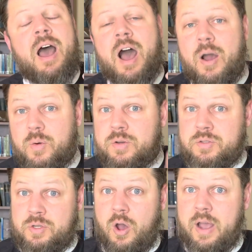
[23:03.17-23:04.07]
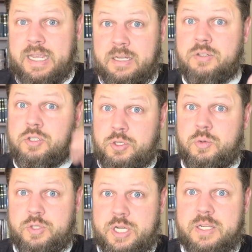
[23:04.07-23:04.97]
Uh, we're talking
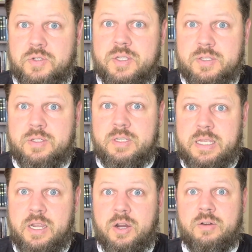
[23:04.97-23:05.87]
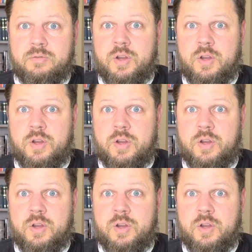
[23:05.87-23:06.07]
to Jesus here.